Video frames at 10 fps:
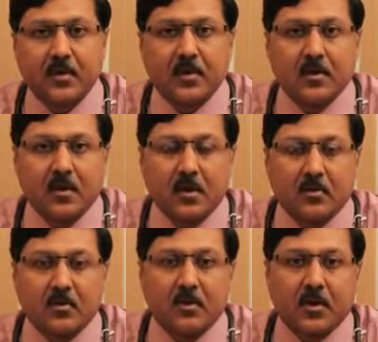
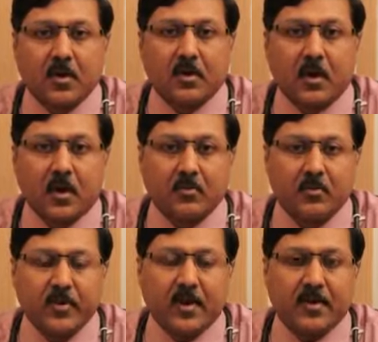Now, how
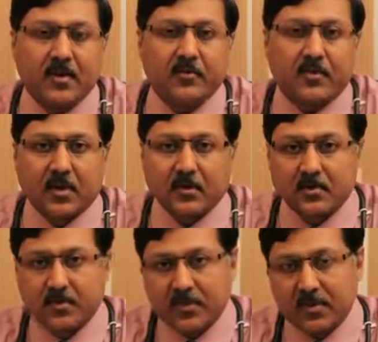do we identify
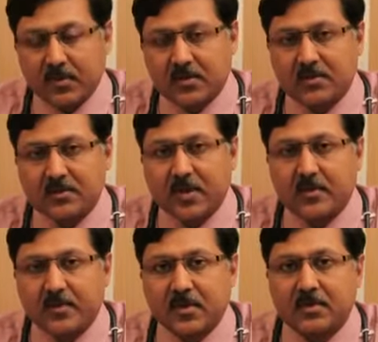whether this
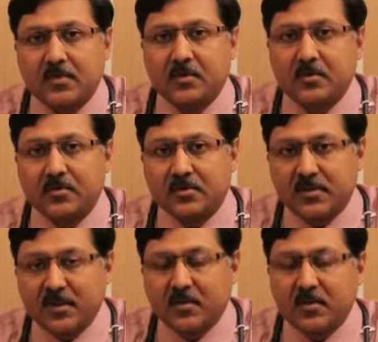diabetes is
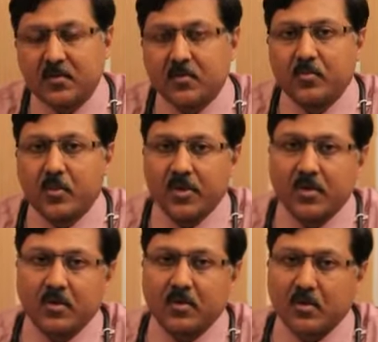there in your
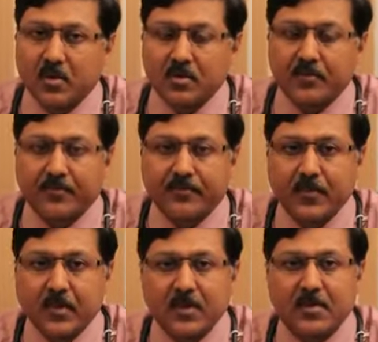body or not?
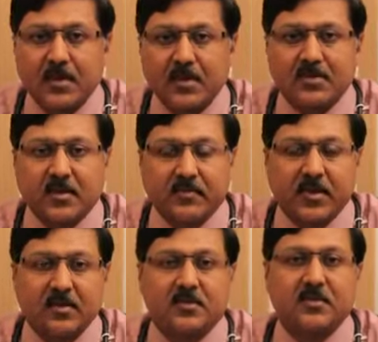There are
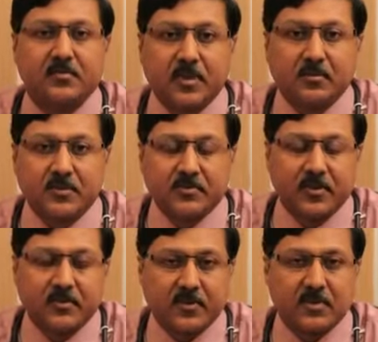several symptoms
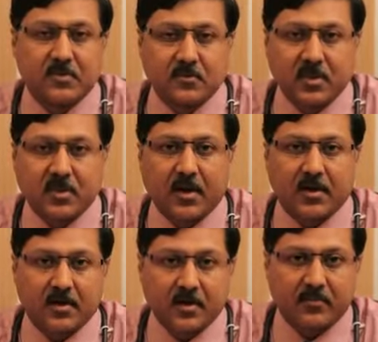with which you can
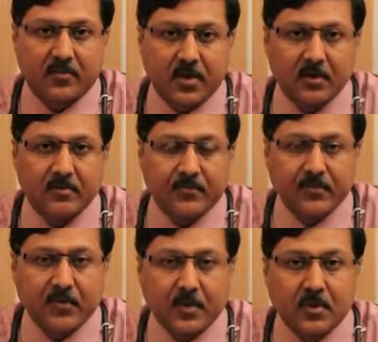identify.
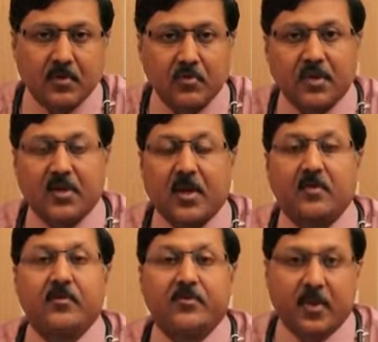You can
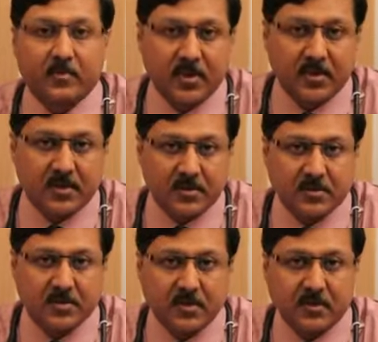have a family
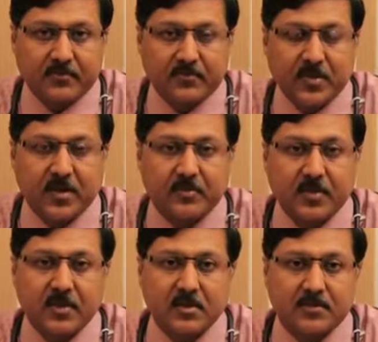history of
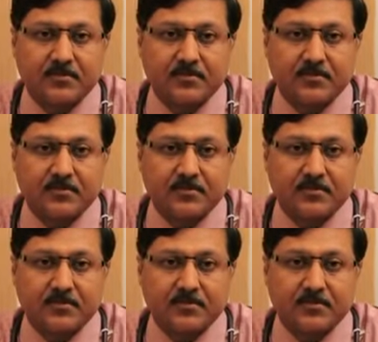diabetes.